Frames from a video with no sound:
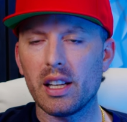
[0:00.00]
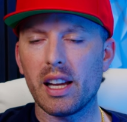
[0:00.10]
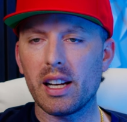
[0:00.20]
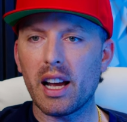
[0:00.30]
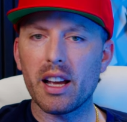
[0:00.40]

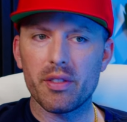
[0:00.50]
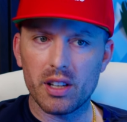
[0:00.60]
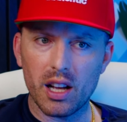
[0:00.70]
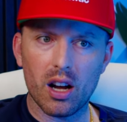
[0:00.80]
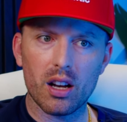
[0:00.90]
And I have
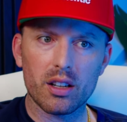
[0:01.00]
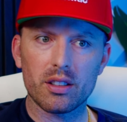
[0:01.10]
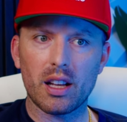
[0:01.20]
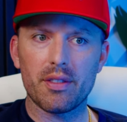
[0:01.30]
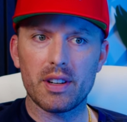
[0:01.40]

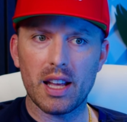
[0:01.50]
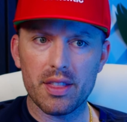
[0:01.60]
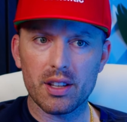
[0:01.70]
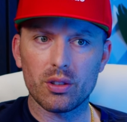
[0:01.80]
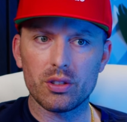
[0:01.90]
an
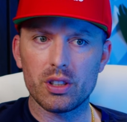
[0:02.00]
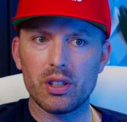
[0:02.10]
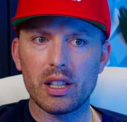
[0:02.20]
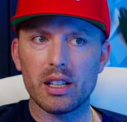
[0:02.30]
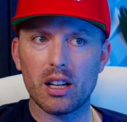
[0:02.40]
ethical duty